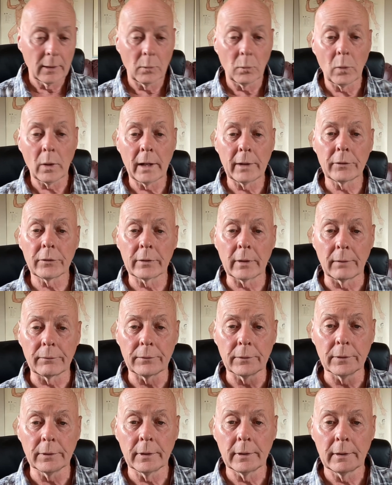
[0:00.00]
Why
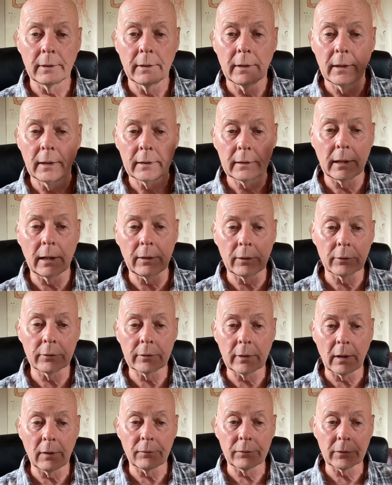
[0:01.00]
suffer? Get
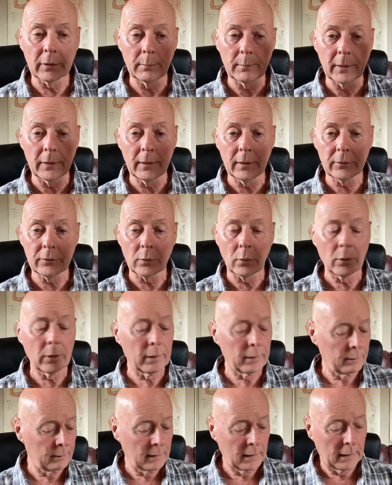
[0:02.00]
yourself some of this,
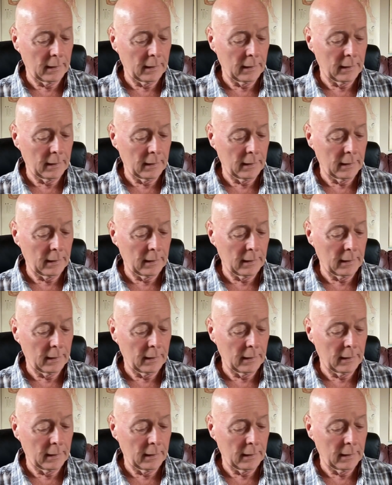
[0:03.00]
or